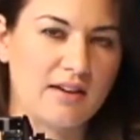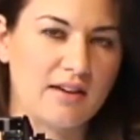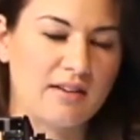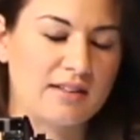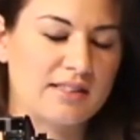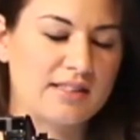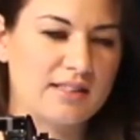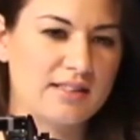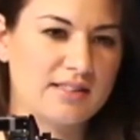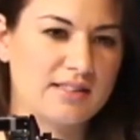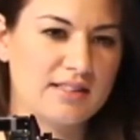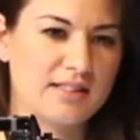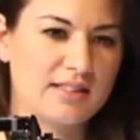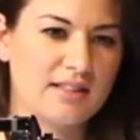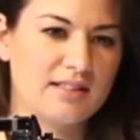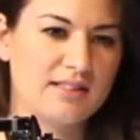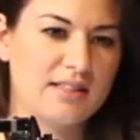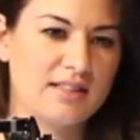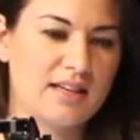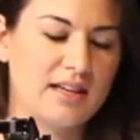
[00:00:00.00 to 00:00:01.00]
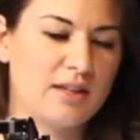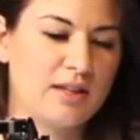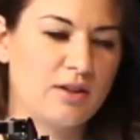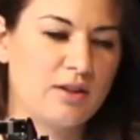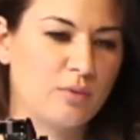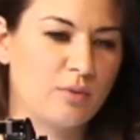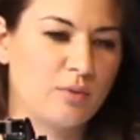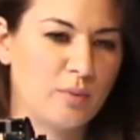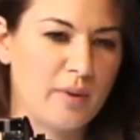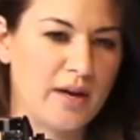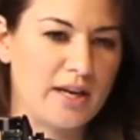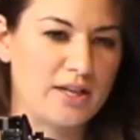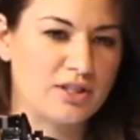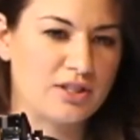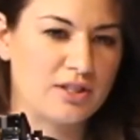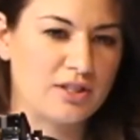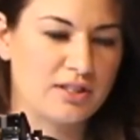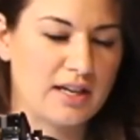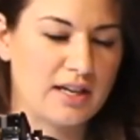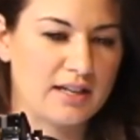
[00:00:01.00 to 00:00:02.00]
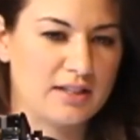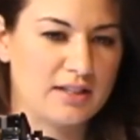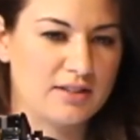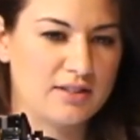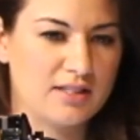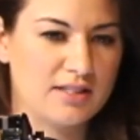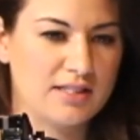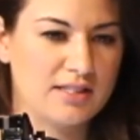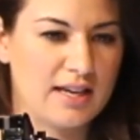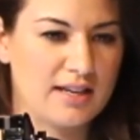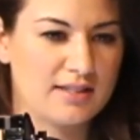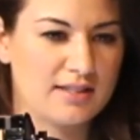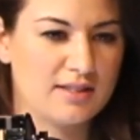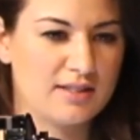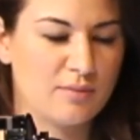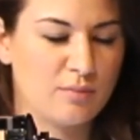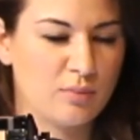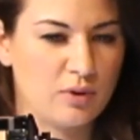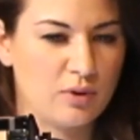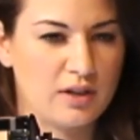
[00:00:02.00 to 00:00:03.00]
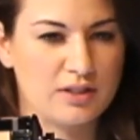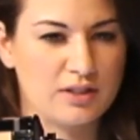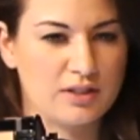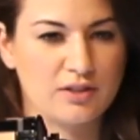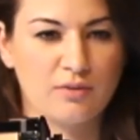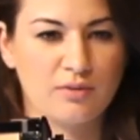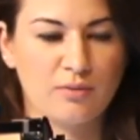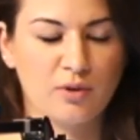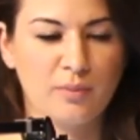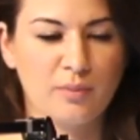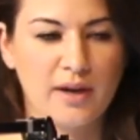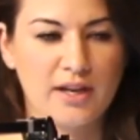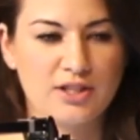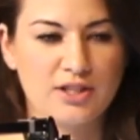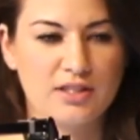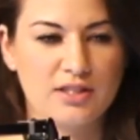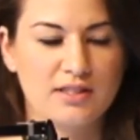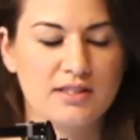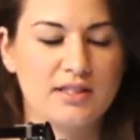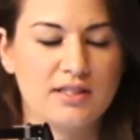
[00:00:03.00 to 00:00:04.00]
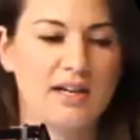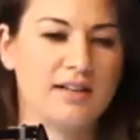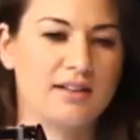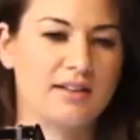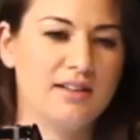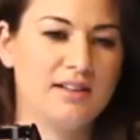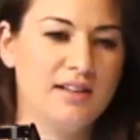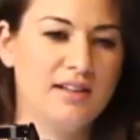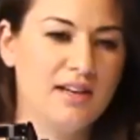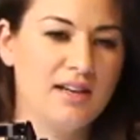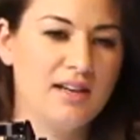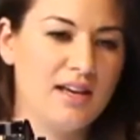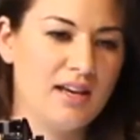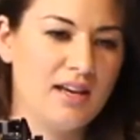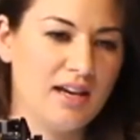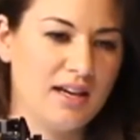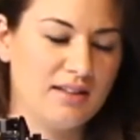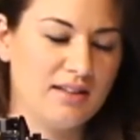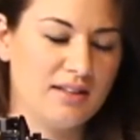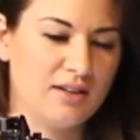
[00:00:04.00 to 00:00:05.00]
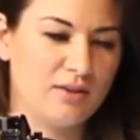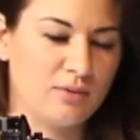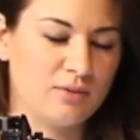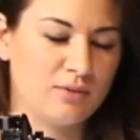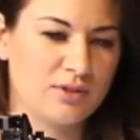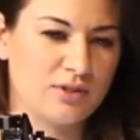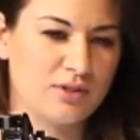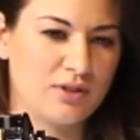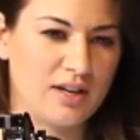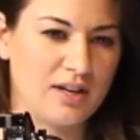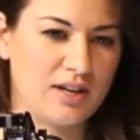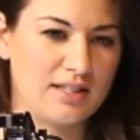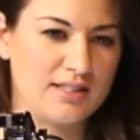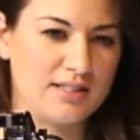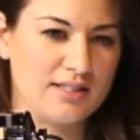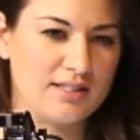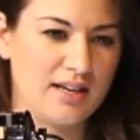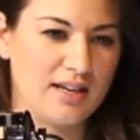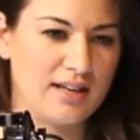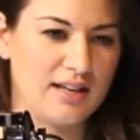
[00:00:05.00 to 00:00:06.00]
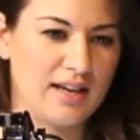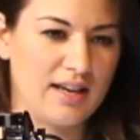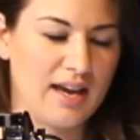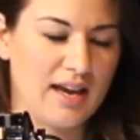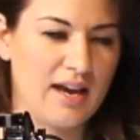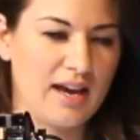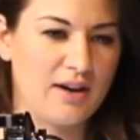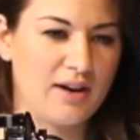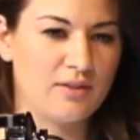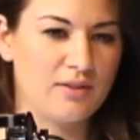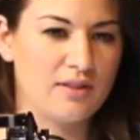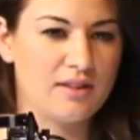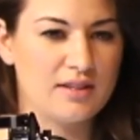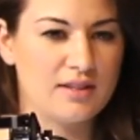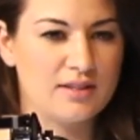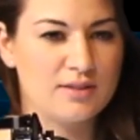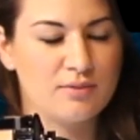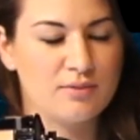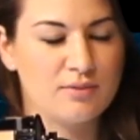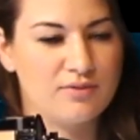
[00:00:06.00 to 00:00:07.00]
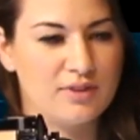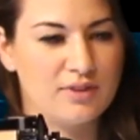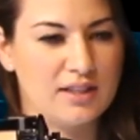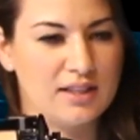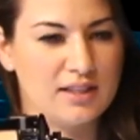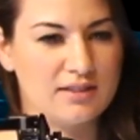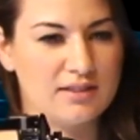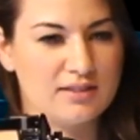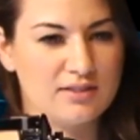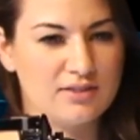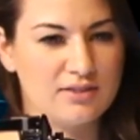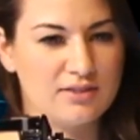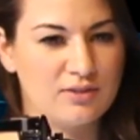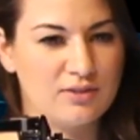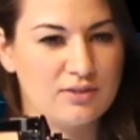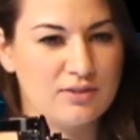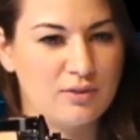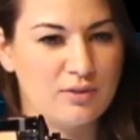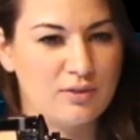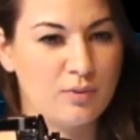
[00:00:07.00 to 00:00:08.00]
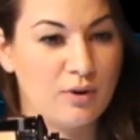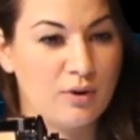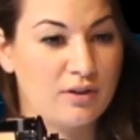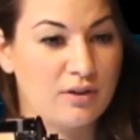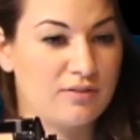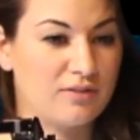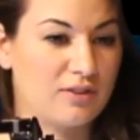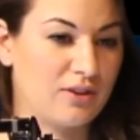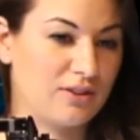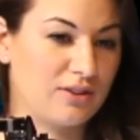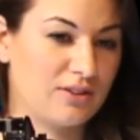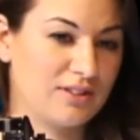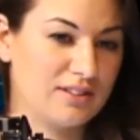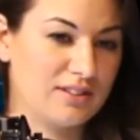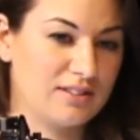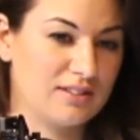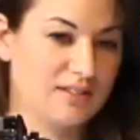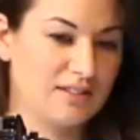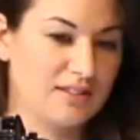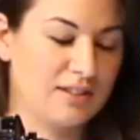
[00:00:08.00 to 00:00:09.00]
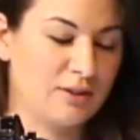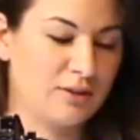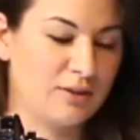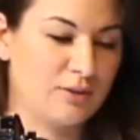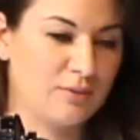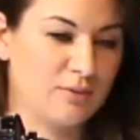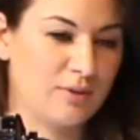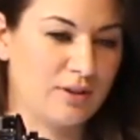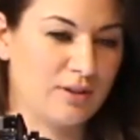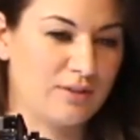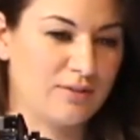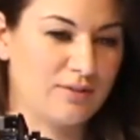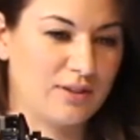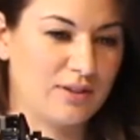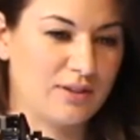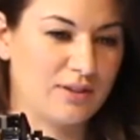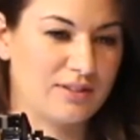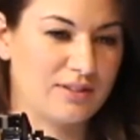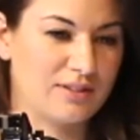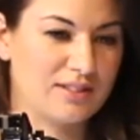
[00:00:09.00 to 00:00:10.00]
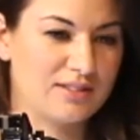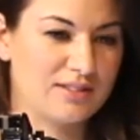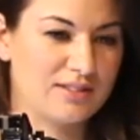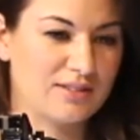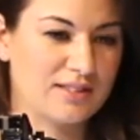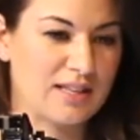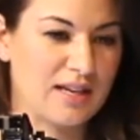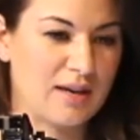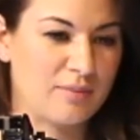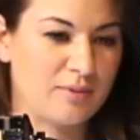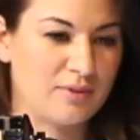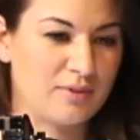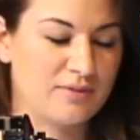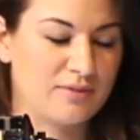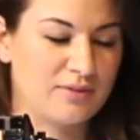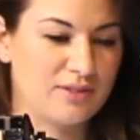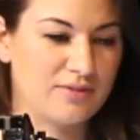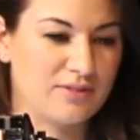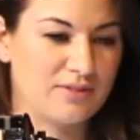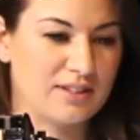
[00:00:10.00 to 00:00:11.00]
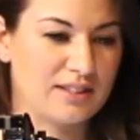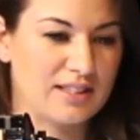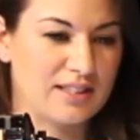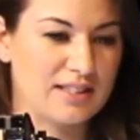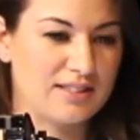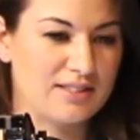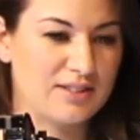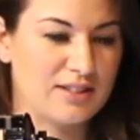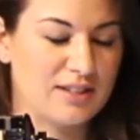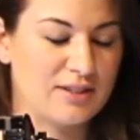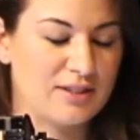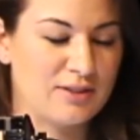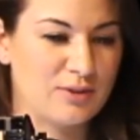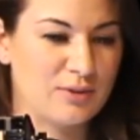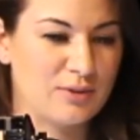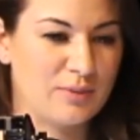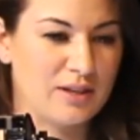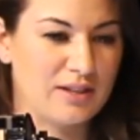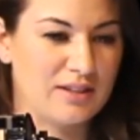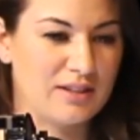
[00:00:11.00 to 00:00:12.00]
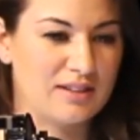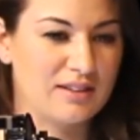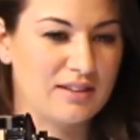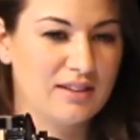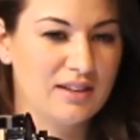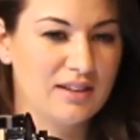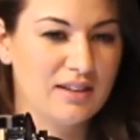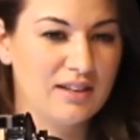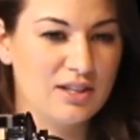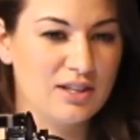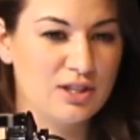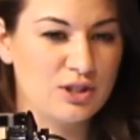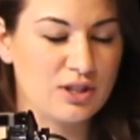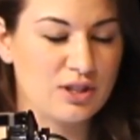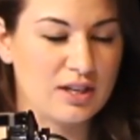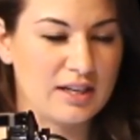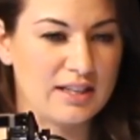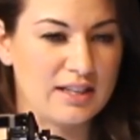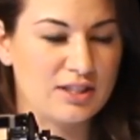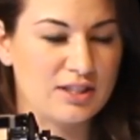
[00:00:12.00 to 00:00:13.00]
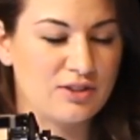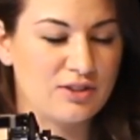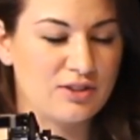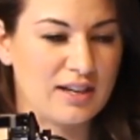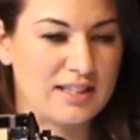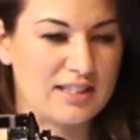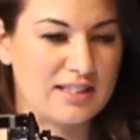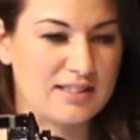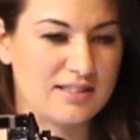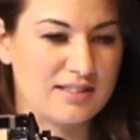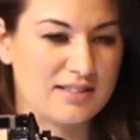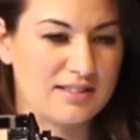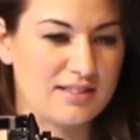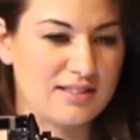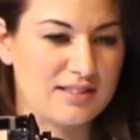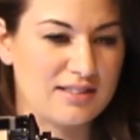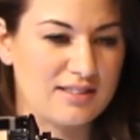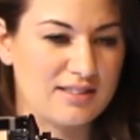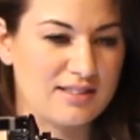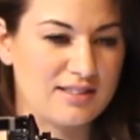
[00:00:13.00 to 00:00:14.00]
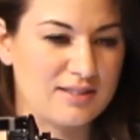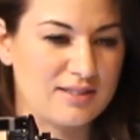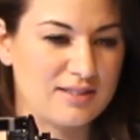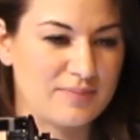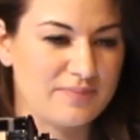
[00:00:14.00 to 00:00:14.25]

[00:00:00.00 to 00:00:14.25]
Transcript: It's getting the real patient data to test the product on the real patient data, and then also understanding how this would fit into the workflow, the clinical workflow. So there's a couple of different things you need to do when you're trying to integrate this into the system.